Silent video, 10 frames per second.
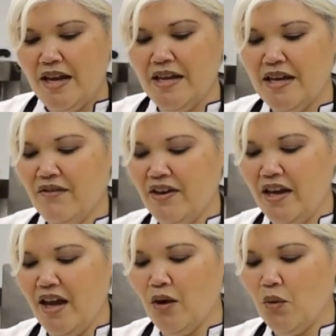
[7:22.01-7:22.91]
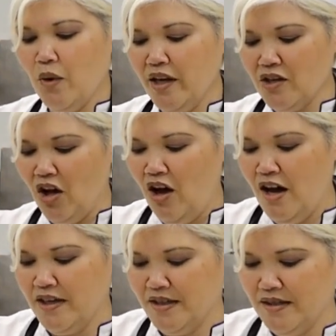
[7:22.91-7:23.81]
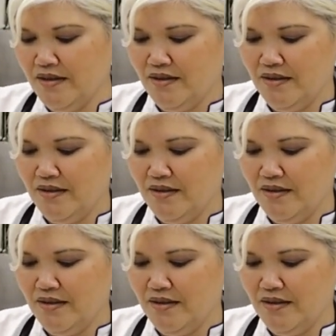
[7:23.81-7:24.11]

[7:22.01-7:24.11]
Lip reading: and give it a quick toss.